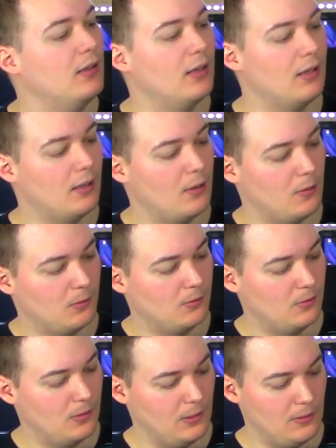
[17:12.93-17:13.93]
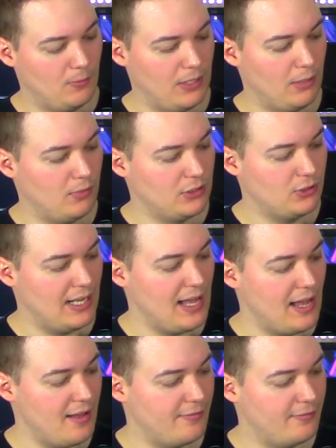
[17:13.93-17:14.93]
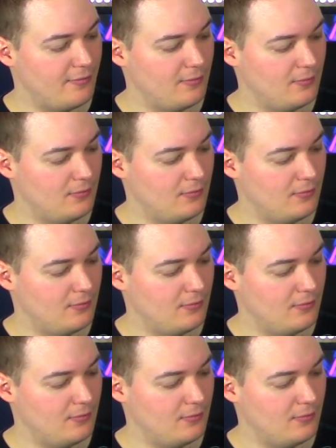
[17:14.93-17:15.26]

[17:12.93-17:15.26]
when I want to have